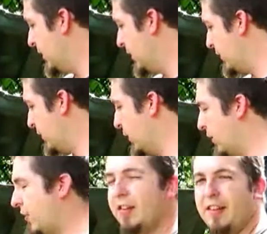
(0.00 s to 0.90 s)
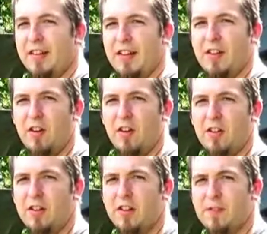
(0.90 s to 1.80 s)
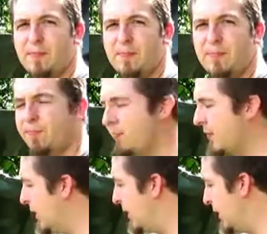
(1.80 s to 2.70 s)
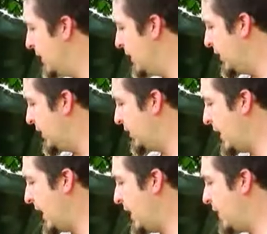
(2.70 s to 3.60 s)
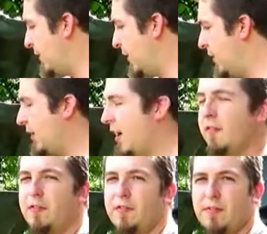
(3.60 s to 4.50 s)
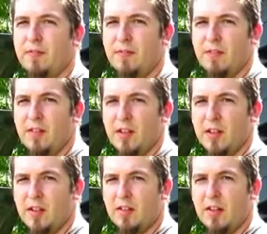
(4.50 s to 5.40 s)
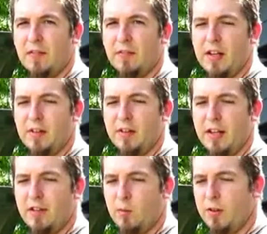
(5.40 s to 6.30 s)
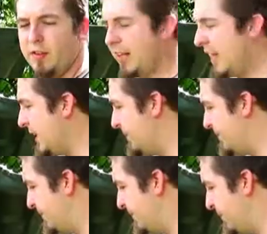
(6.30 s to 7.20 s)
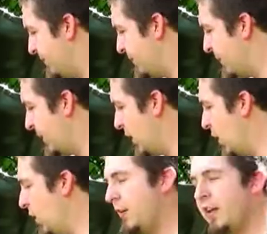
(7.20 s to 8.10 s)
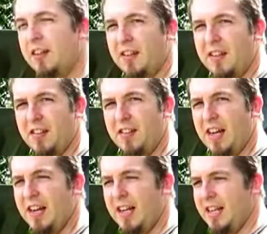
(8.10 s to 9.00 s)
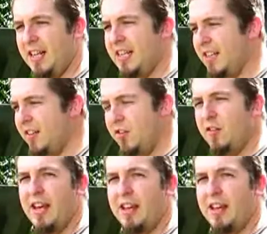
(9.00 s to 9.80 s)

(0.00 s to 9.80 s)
of course, as I stated earlier, you can have a soft gear and teeth on one side, hardened teeth on the other side, and it can do that.